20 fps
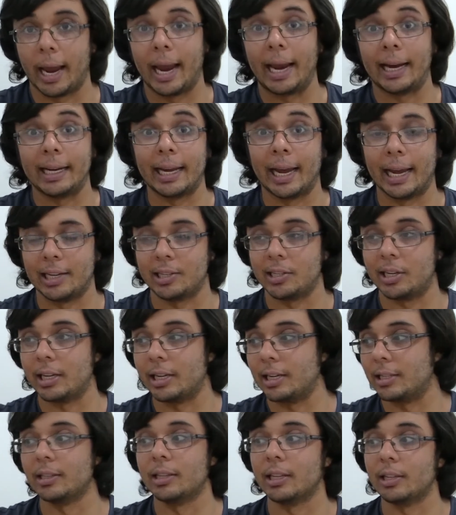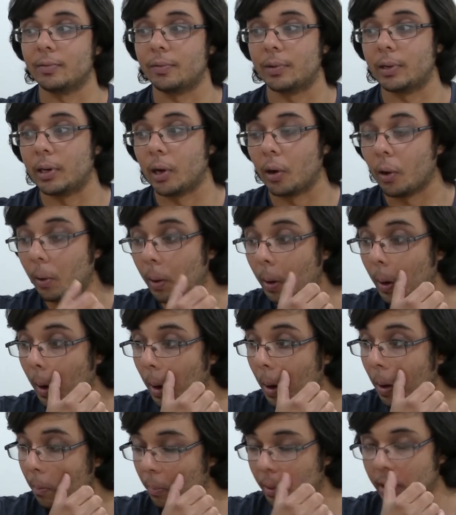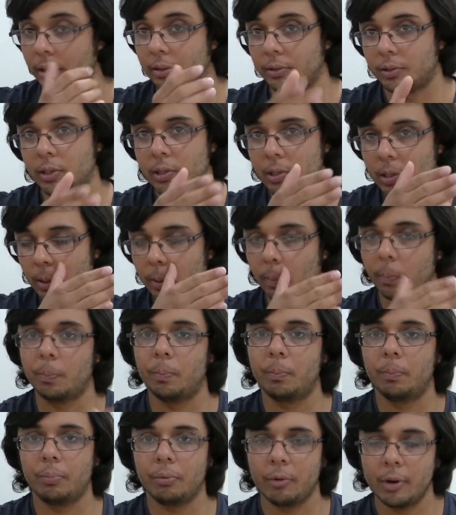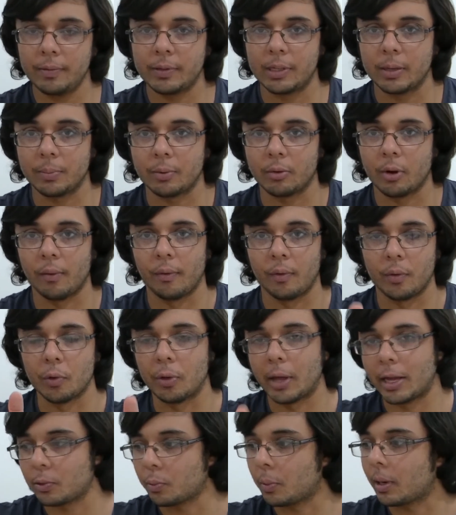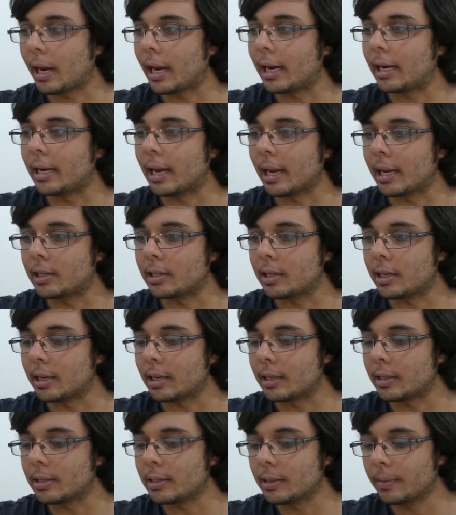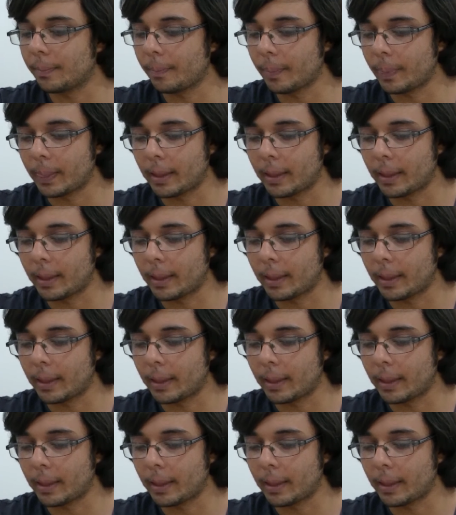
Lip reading: ADHD is in this video, but just a brief simple overview, that's what ADHD is.